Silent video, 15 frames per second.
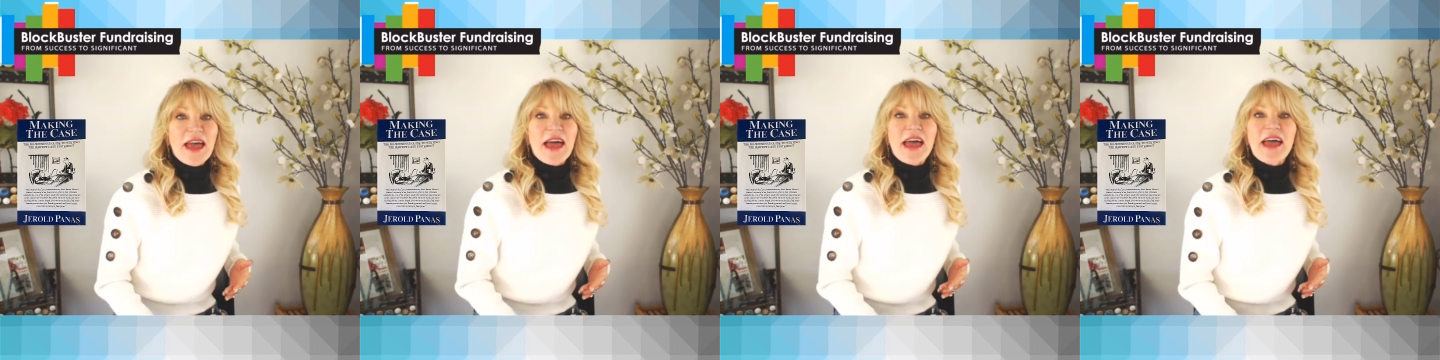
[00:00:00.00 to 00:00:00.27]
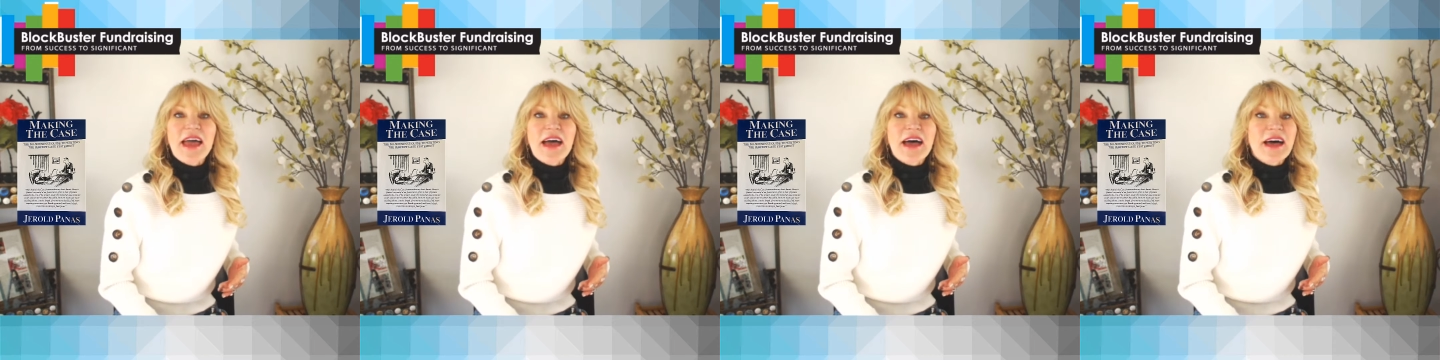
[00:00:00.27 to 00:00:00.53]

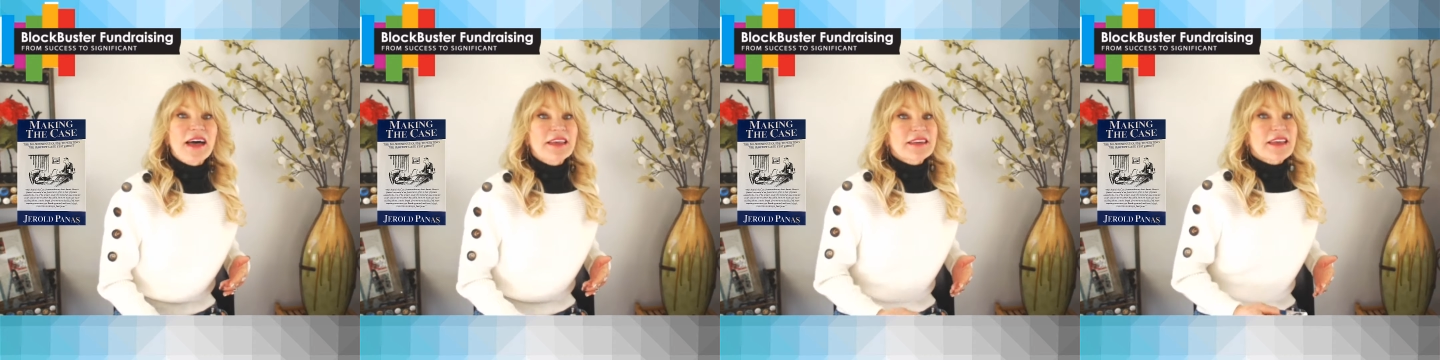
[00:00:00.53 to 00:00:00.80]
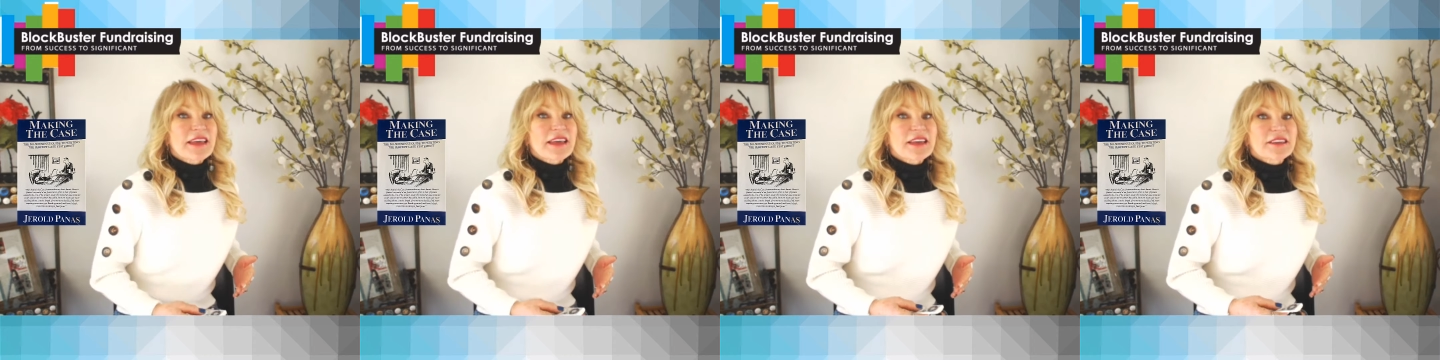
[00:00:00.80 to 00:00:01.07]
and
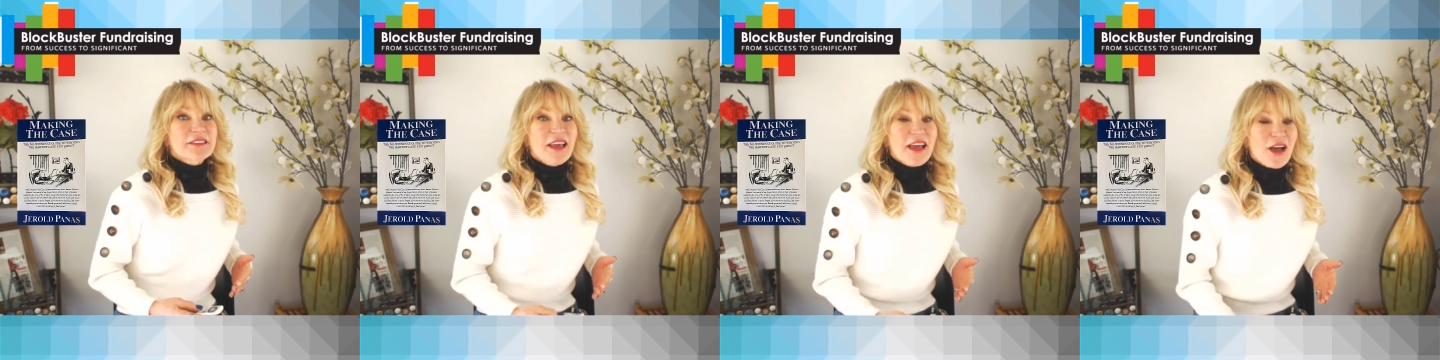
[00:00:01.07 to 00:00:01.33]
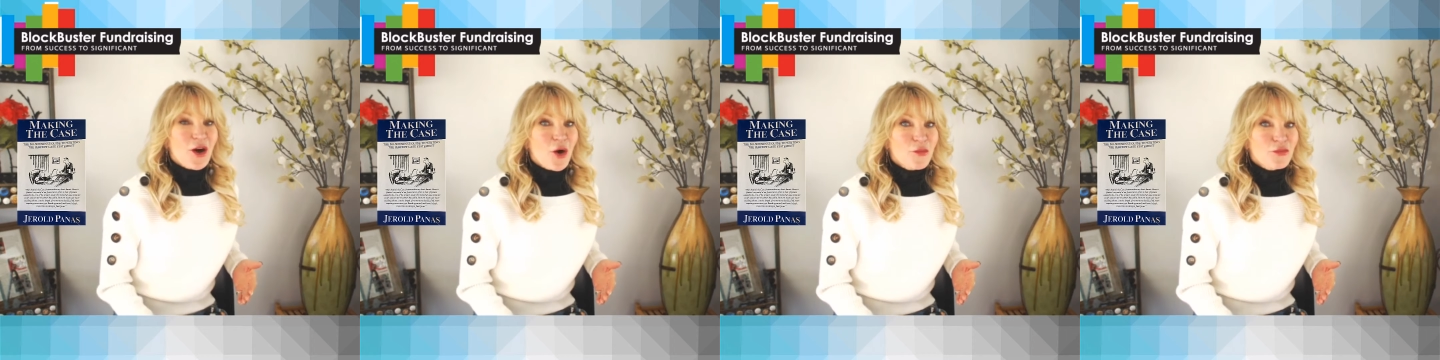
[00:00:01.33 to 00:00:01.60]
it's
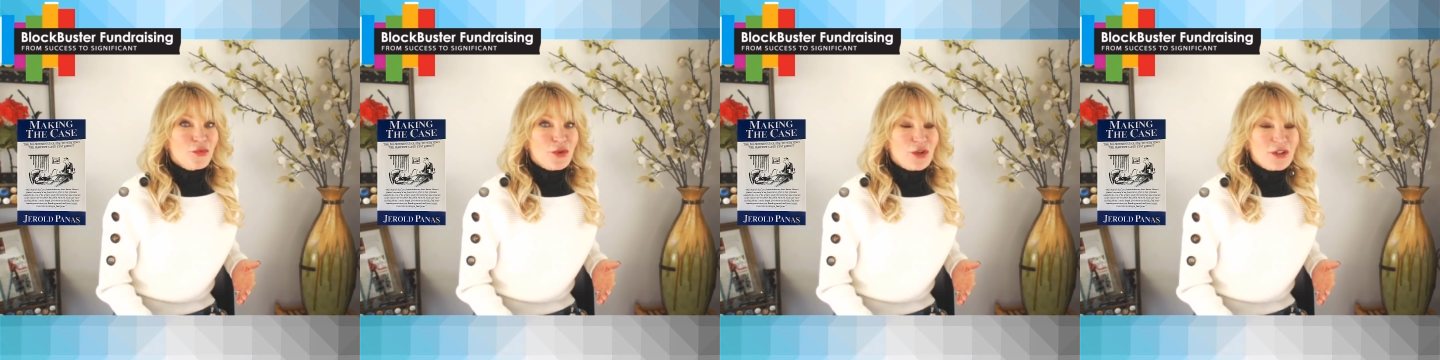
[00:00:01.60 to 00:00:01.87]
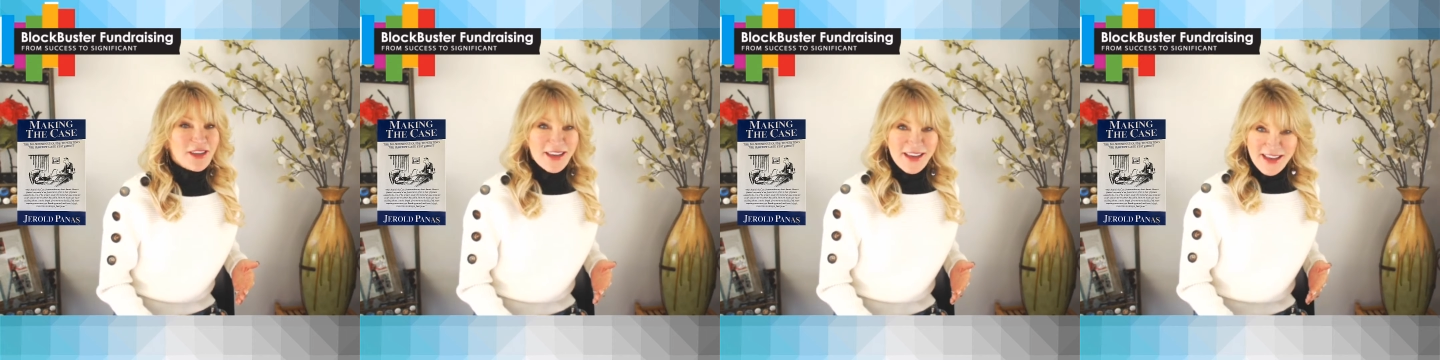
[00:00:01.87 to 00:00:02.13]

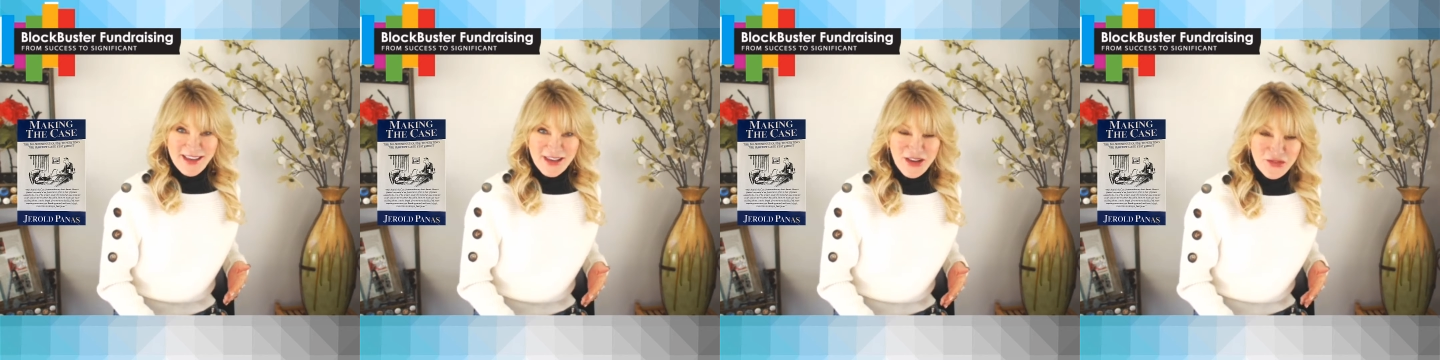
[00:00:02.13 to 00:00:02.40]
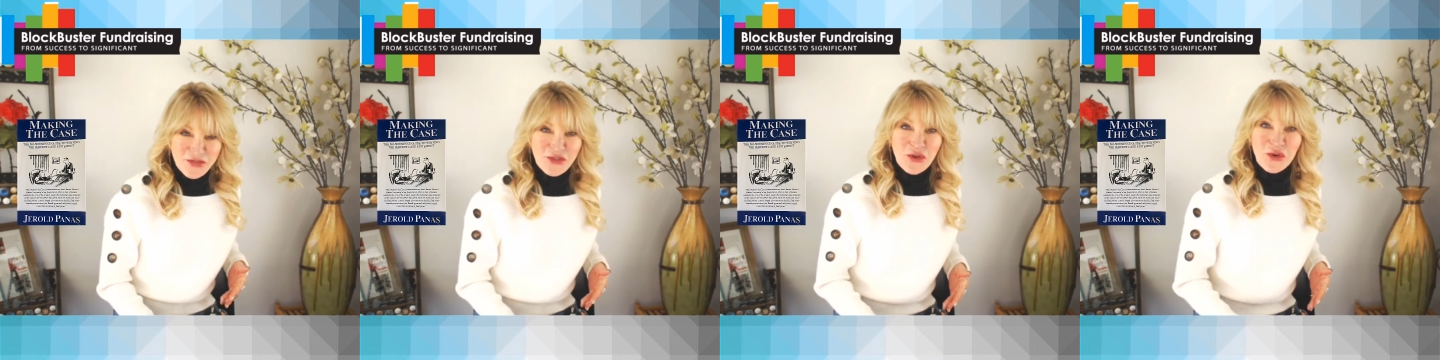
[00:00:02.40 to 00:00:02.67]
helpful
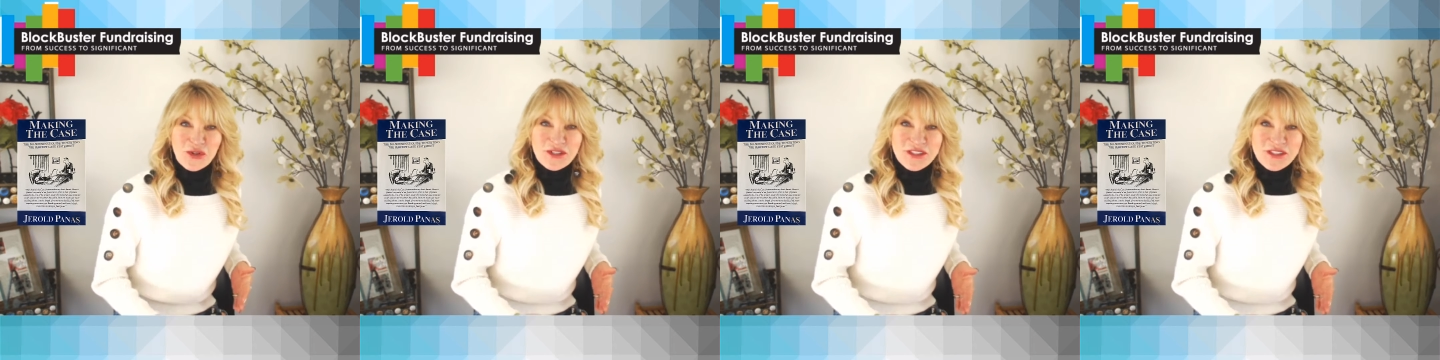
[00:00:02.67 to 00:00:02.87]
if your